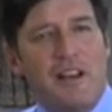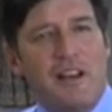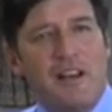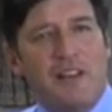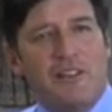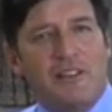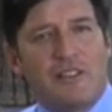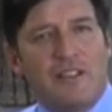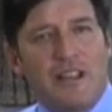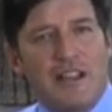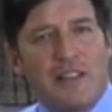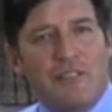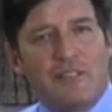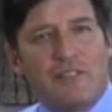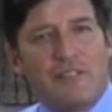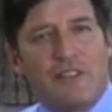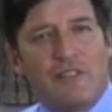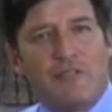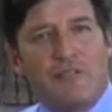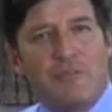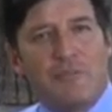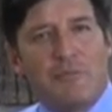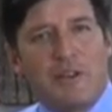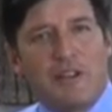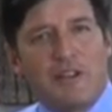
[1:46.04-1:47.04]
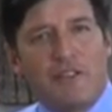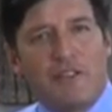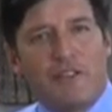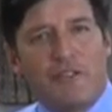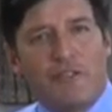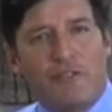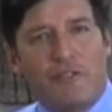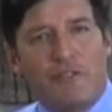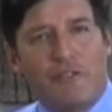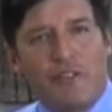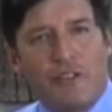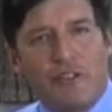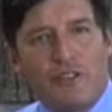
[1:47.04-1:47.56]
To get the information,
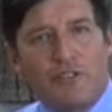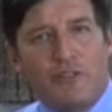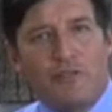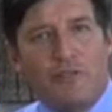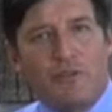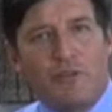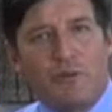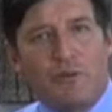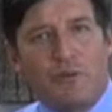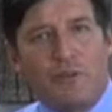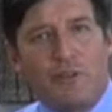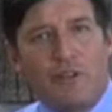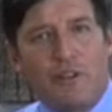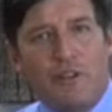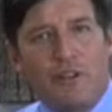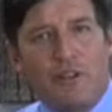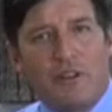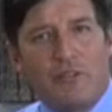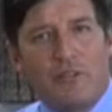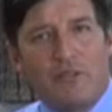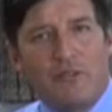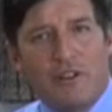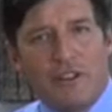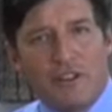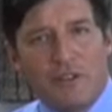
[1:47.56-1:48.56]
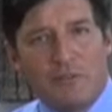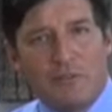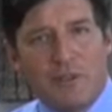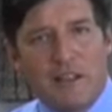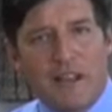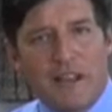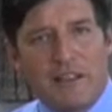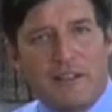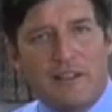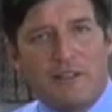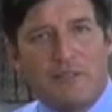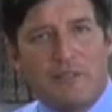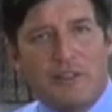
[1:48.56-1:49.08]
first of all, reasonably
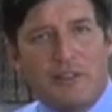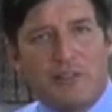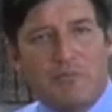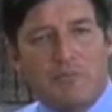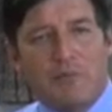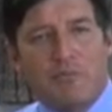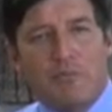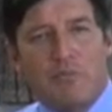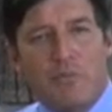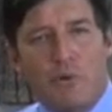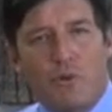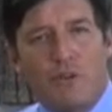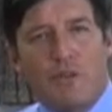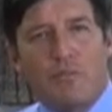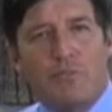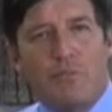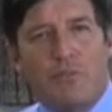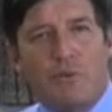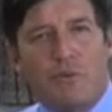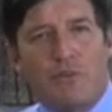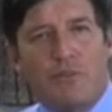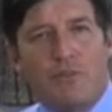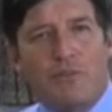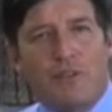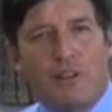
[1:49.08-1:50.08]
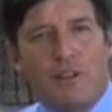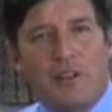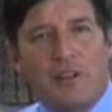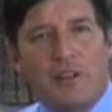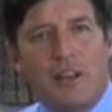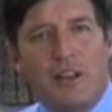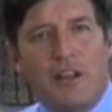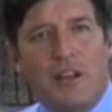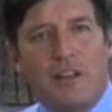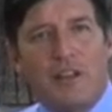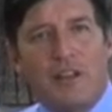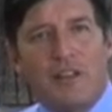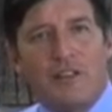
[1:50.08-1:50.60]
accurate, but more importantly,
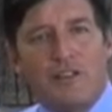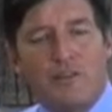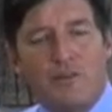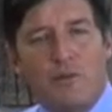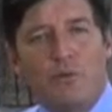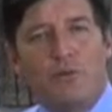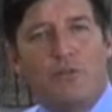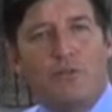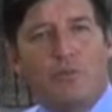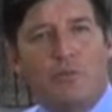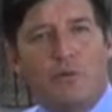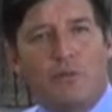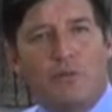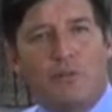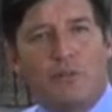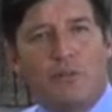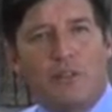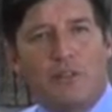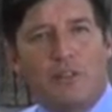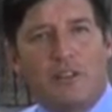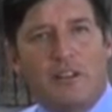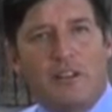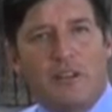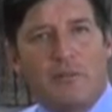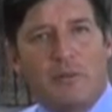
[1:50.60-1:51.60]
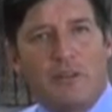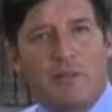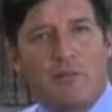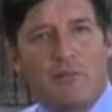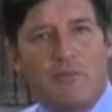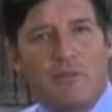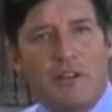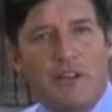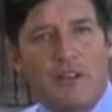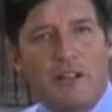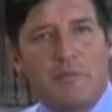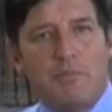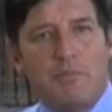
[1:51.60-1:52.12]
usable. And we've
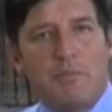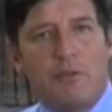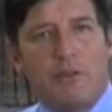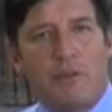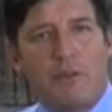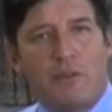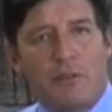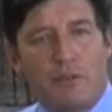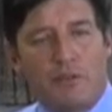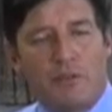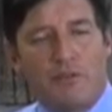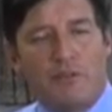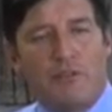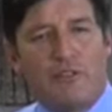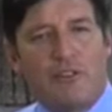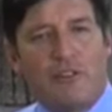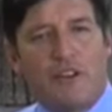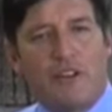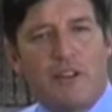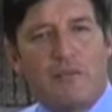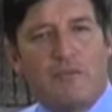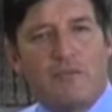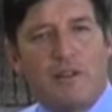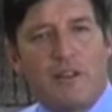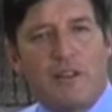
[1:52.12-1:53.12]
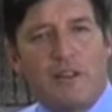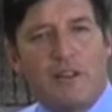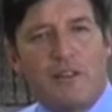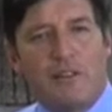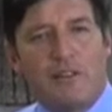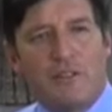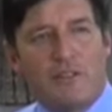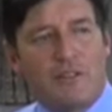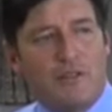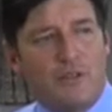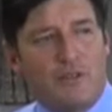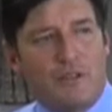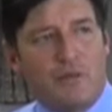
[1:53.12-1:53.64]
really put a lot of time into
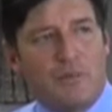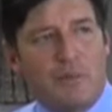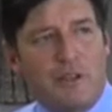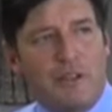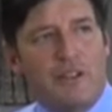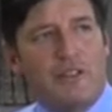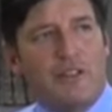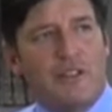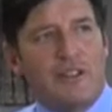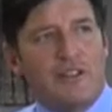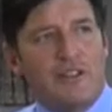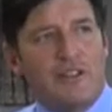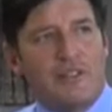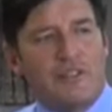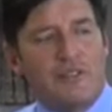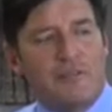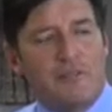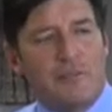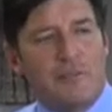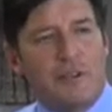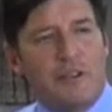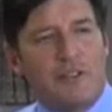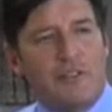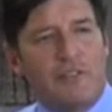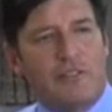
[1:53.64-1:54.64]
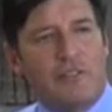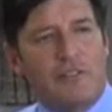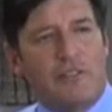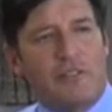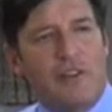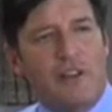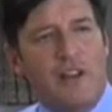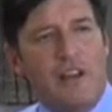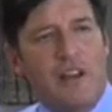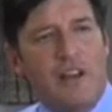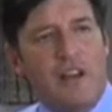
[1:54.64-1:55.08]
the usability of this information.